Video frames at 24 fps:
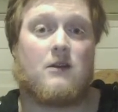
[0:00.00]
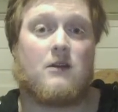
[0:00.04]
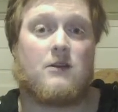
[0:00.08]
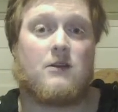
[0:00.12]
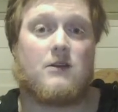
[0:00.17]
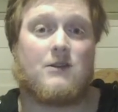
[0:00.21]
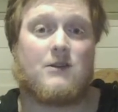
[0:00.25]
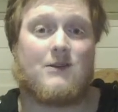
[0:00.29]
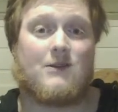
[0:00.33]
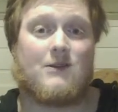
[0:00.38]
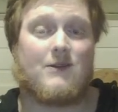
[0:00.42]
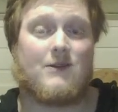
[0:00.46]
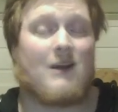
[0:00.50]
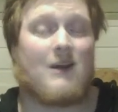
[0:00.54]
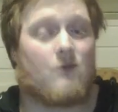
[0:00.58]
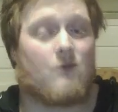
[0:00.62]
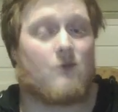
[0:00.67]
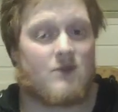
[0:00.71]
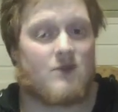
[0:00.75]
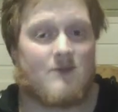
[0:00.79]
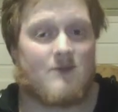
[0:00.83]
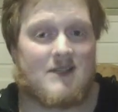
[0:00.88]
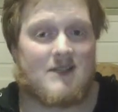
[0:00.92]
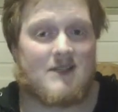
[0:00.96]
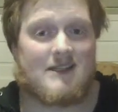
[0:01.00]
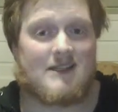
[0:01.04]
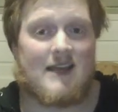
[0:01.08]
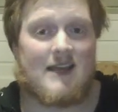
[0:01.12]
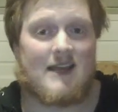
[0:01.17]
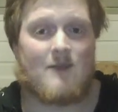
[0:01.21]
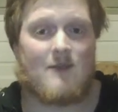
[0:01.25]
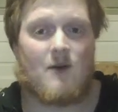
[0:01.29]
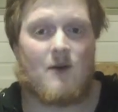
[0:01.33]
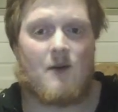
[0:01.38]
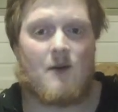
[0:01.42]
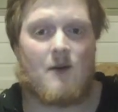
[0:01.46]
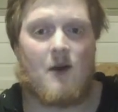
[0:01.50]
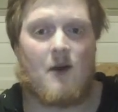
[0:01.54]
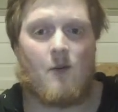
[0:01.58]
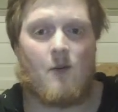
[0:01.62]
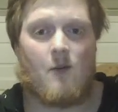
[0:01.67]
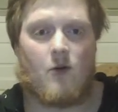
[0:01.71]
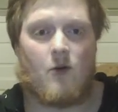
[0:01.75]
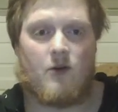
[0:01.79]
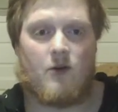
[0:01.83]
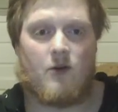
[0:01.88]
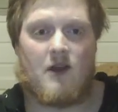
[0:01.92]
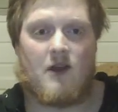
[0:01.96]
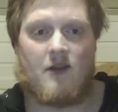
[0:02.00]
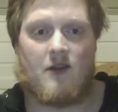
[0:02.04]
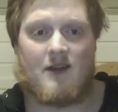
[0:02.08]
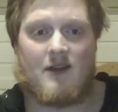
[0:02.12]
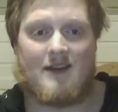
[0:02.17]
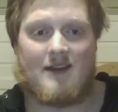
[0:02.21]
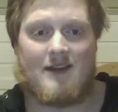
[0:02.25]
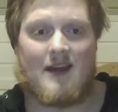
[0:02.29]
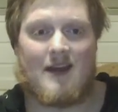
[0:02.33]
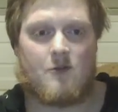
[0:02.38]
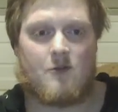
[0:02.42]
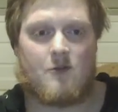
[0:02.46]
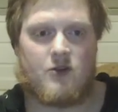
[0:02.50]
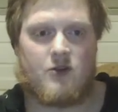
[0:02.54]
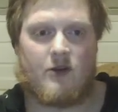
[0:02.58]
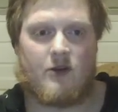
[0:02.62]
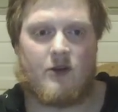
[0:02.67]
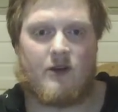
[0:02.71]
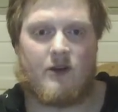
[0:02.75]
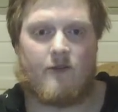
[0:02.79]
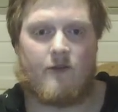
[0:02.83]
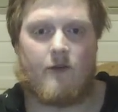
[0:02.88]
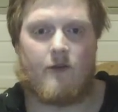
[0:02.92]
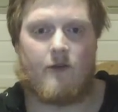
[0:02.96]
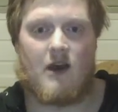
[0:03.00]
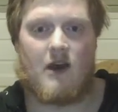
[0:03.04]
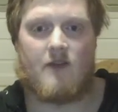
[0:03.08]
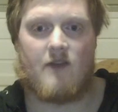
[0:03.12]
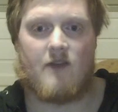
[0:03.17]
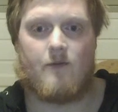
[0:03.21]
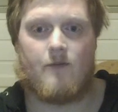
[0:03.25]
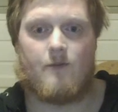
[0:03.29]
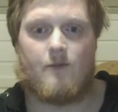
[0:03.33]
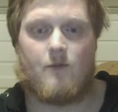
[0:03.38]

So that was a mistake by our opponent, I think, capturing on f5,